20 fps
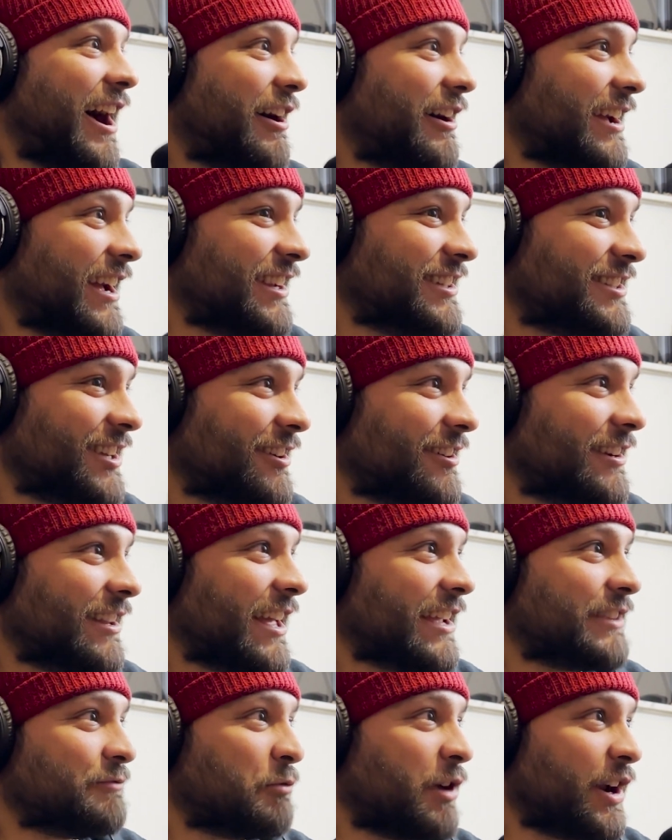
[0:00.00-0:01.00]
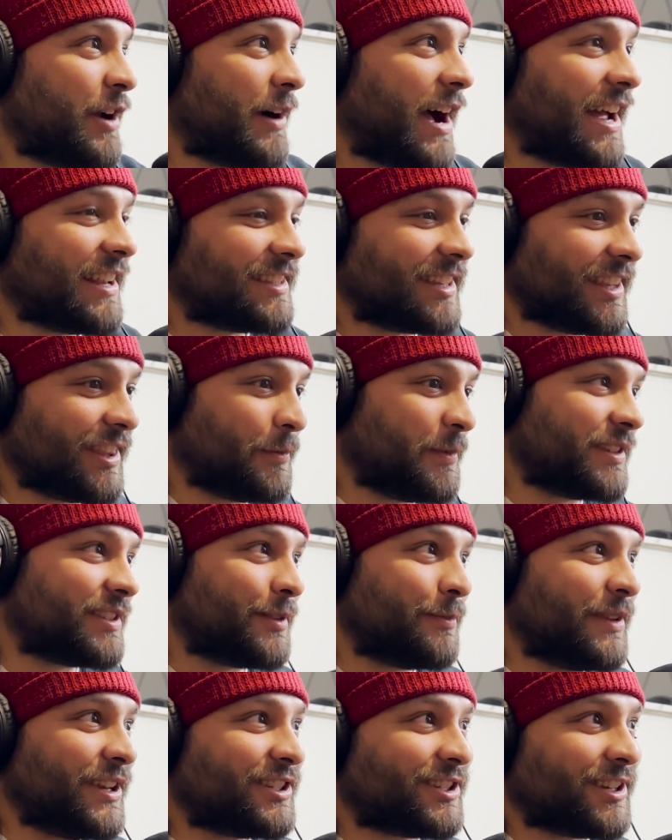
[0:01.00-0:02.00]
I shared like I sent them a
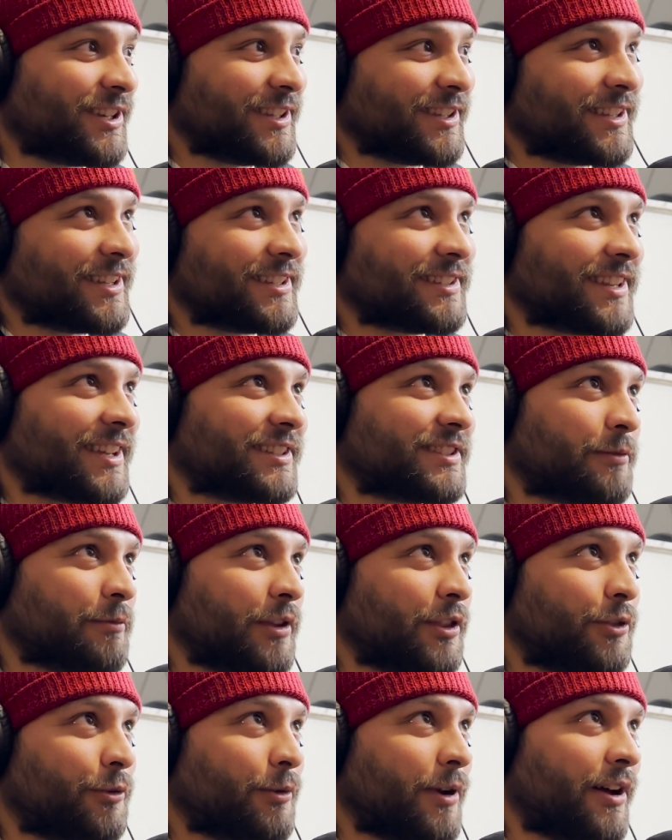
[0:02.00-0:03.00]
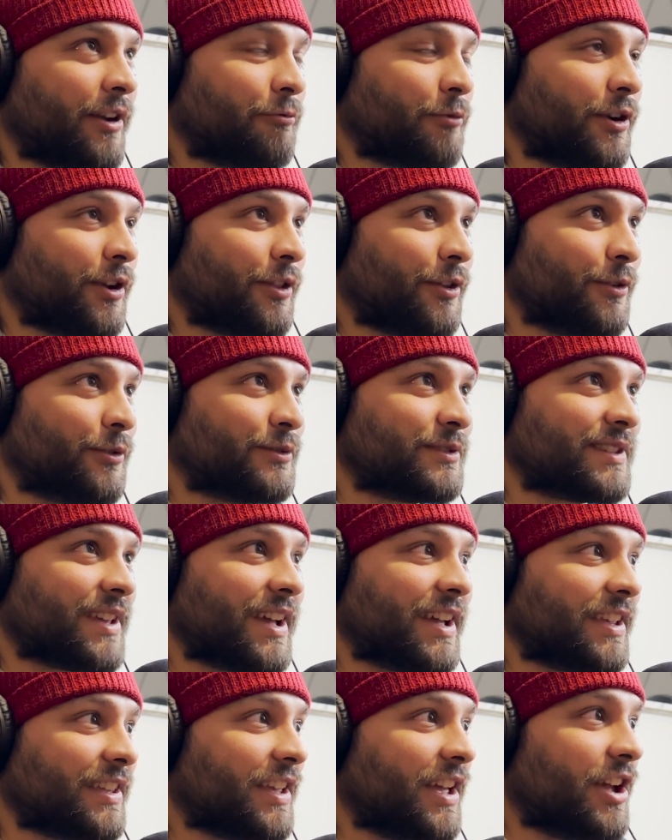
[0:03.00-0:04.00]
submission because like somebody threw out one of those
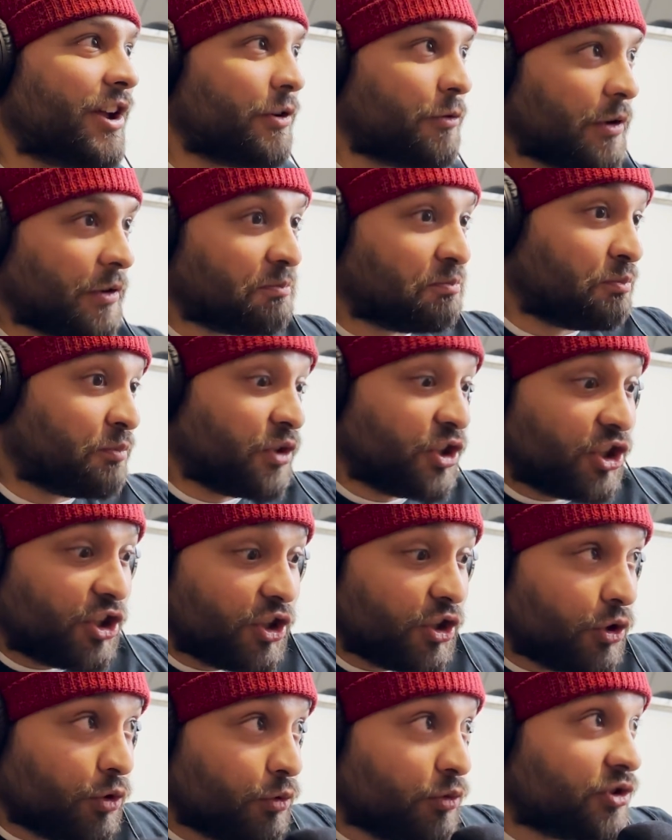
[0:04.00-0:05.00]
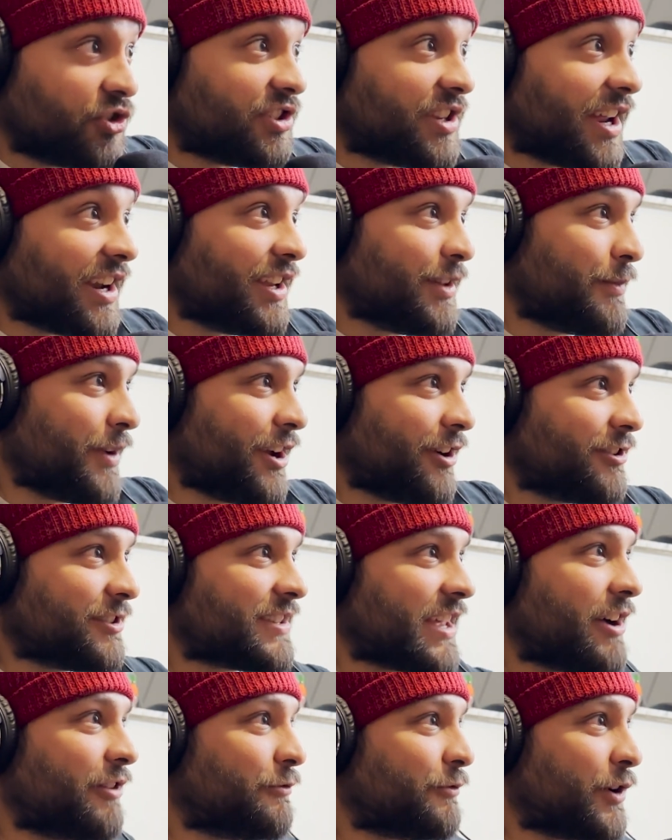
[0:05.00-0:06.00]
like huge teddy
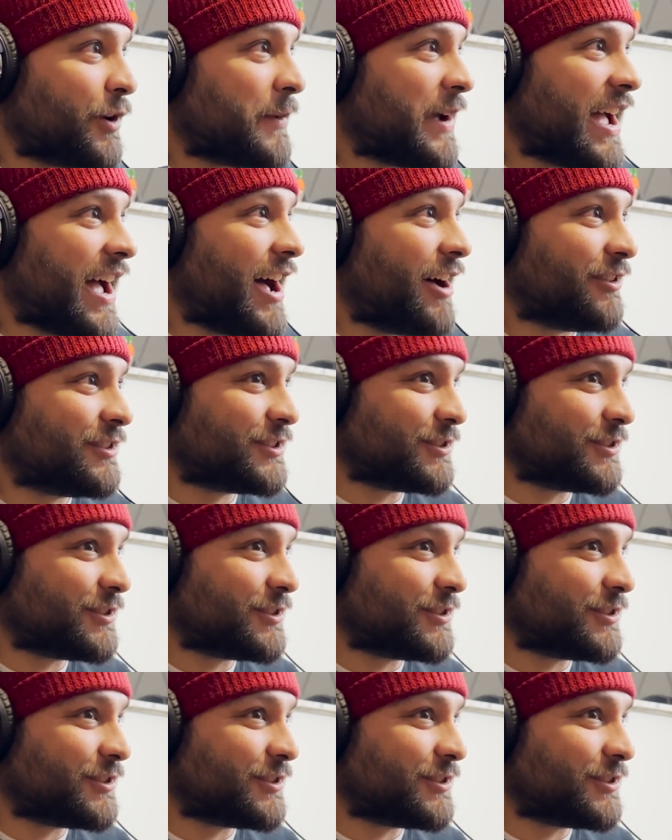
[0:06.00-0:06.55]
bears out in front of my house.